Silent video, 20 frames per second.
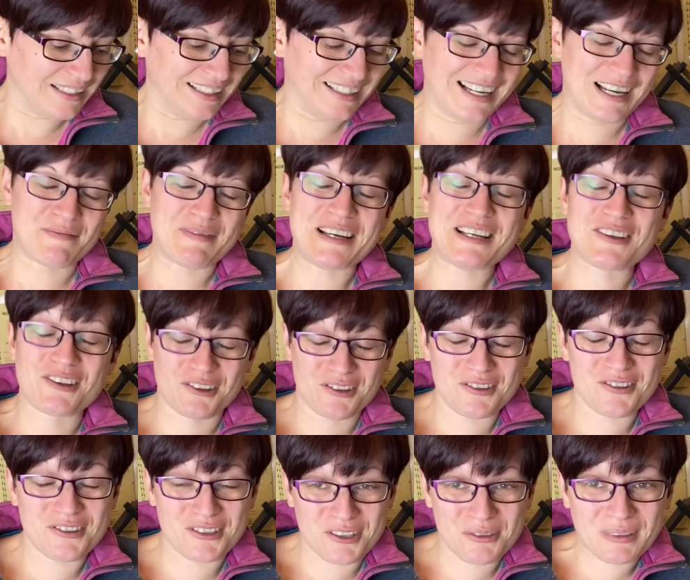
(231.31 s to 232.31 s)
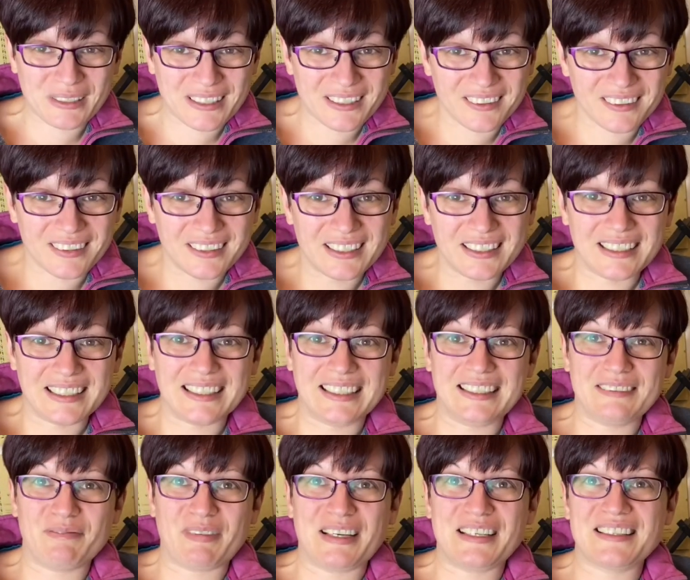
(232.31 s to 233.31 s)
It doesn't do a lot.
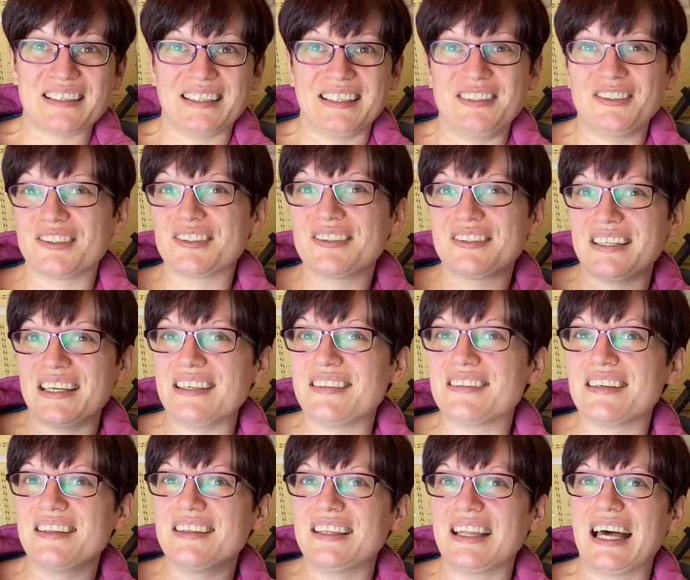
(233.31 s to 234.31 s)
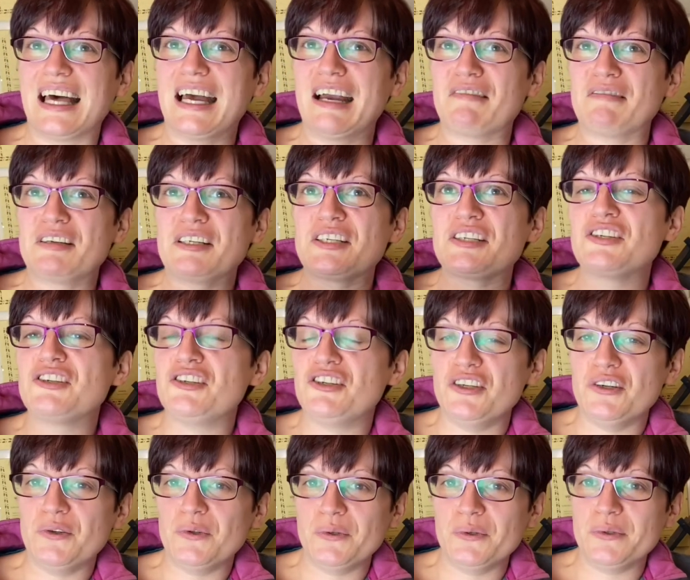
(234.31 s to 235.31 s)
It basically just sits in there and
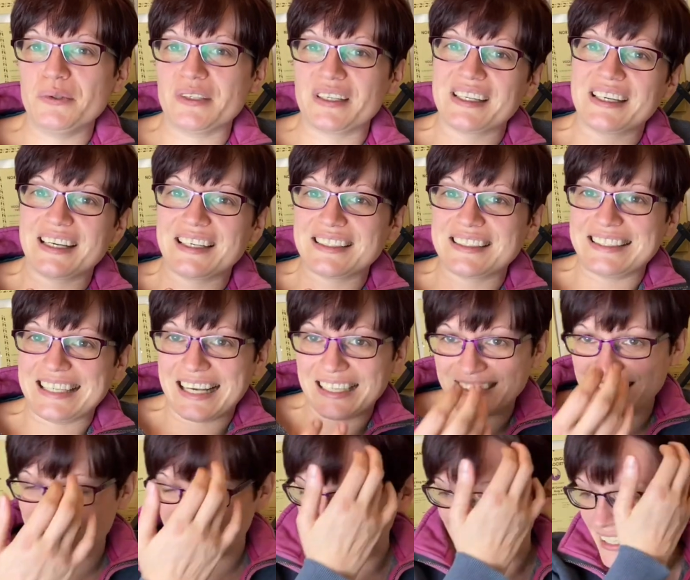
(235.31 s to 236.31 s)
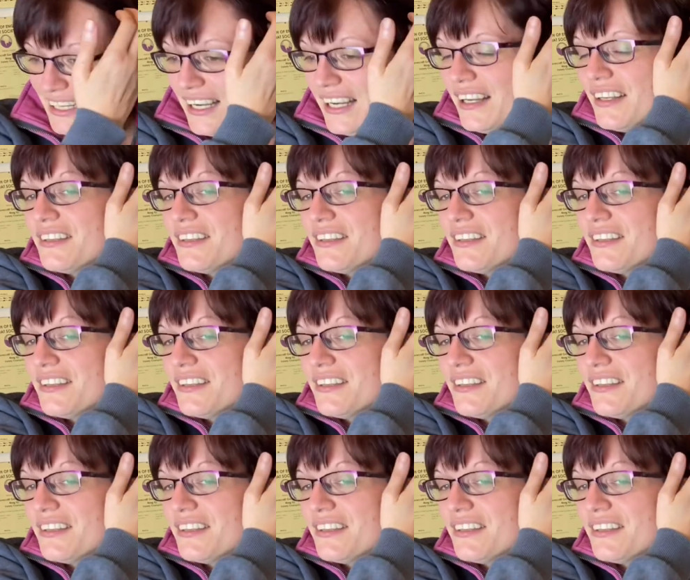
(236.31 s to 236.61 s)
stews and gets nasty.